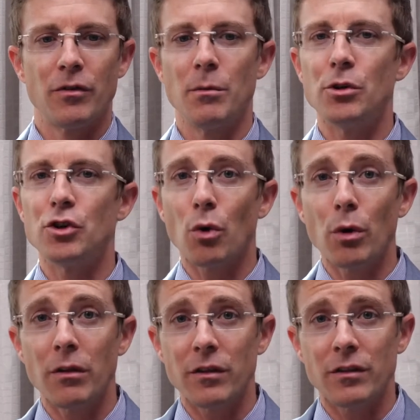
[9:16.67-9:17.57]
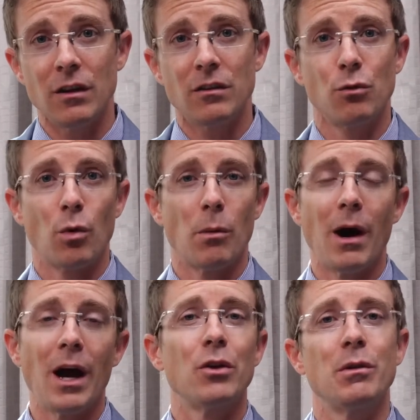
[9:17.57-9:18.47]
The majority of these cases were
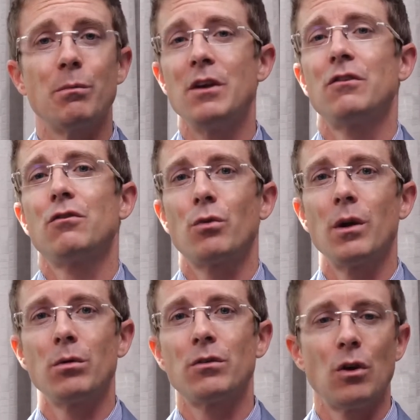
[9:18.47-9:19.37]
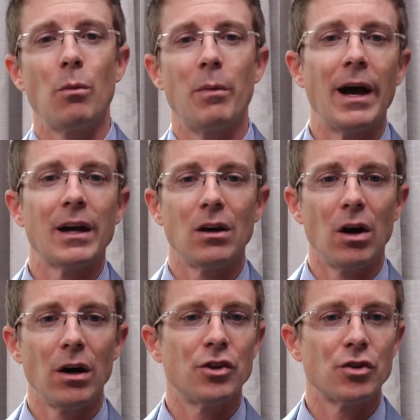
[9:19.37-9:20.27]
mild, and patients were able to go back
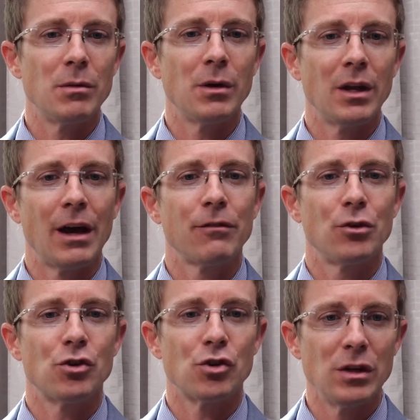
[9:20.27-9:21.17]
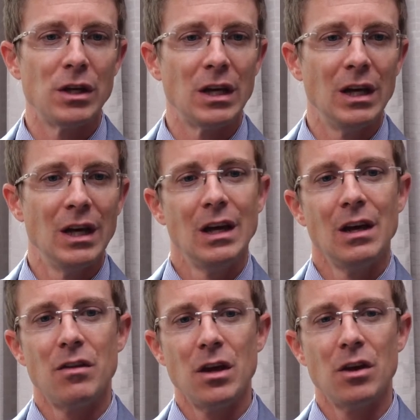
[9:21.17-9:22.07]
on treatment after treating
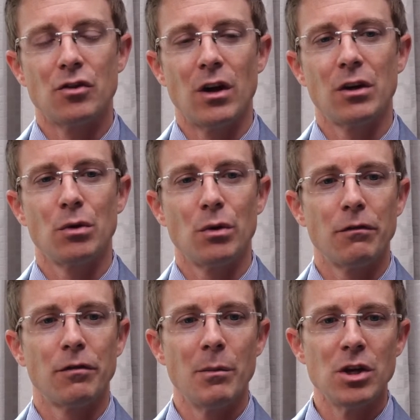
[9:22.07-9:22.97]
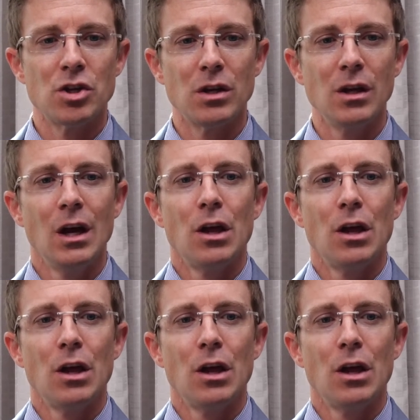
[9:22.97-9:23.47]
the intraocular inflammation.